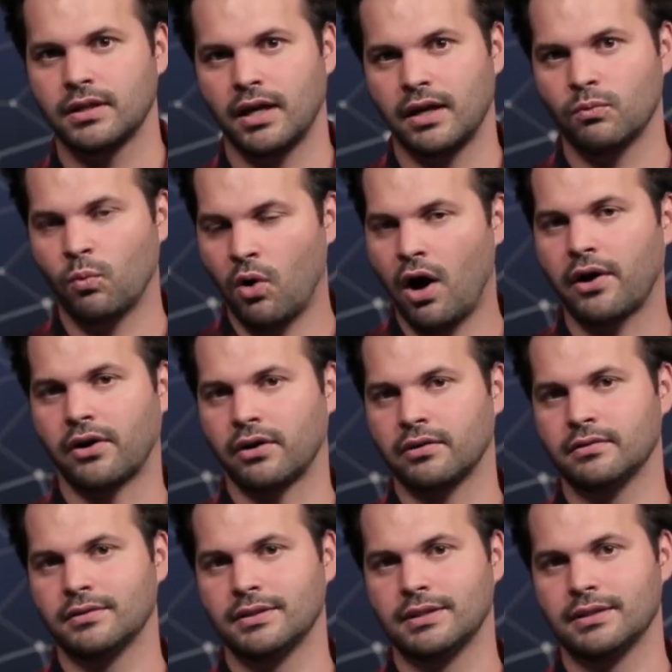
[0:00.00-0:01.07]
and
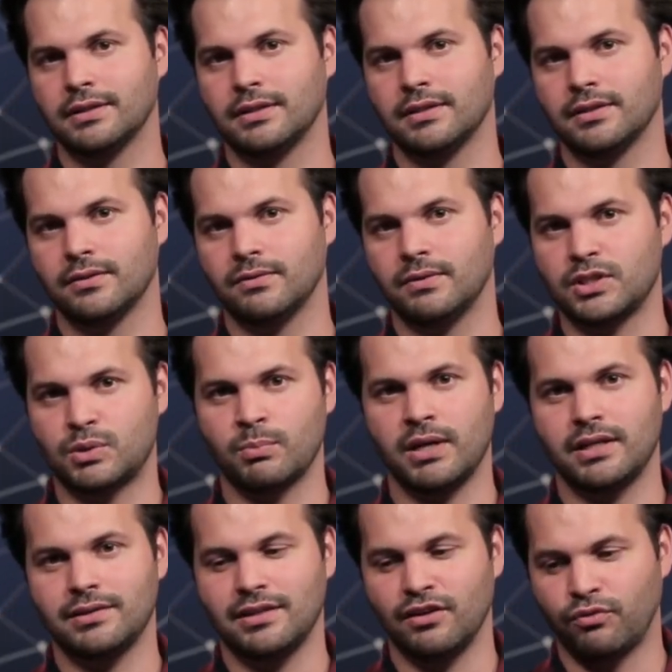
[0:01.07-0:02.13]
water, which
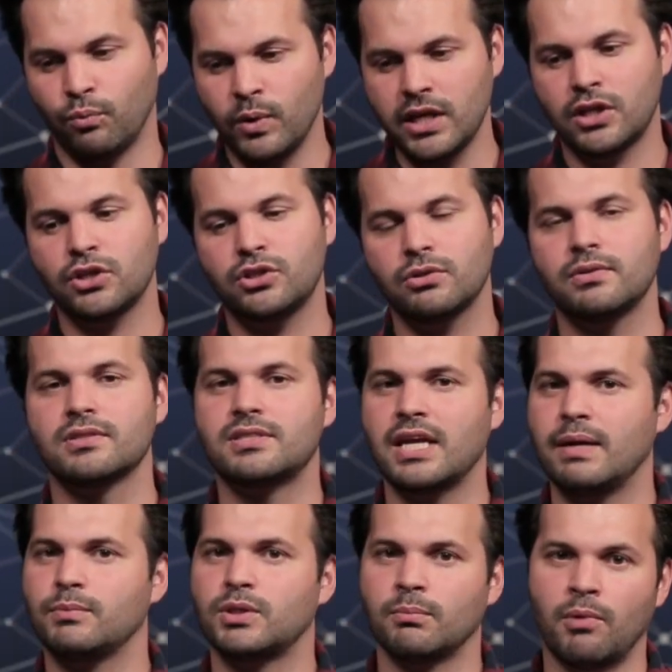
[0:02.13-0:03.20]
meant if we could do the
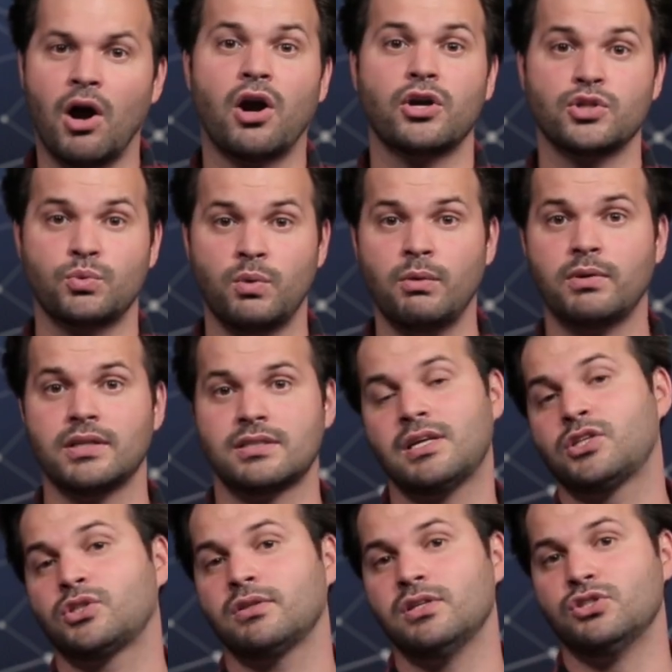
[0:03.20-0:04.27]
same to Mars, we would
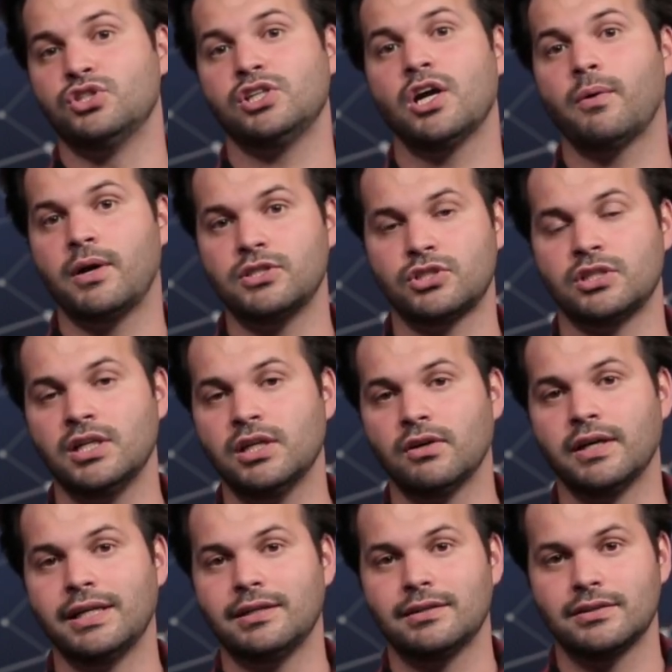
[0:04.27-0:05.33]
essentially
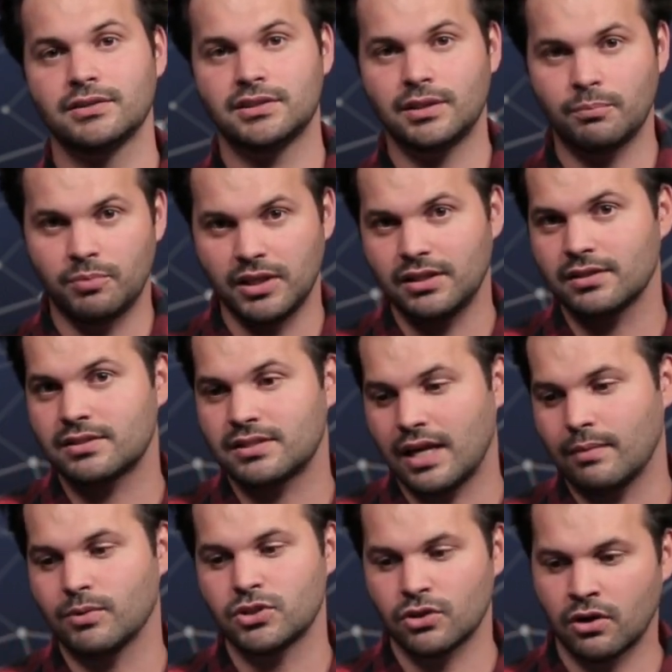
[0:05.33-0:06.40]
geoengineer it to be the
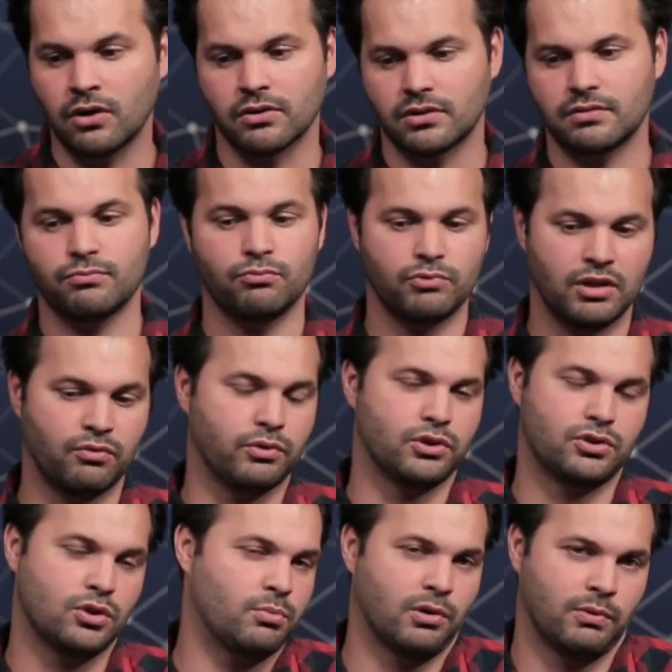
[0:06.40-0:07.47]
same as Earth, if we,
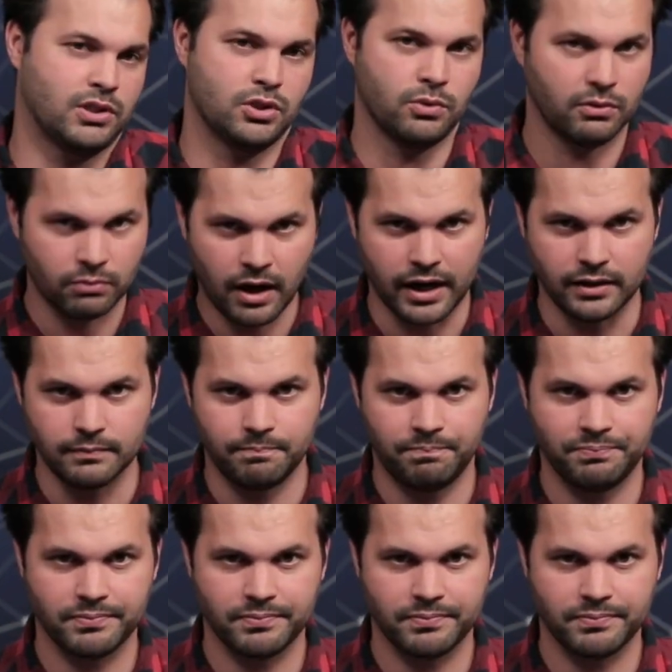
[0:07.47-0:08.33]
assuming we do it right.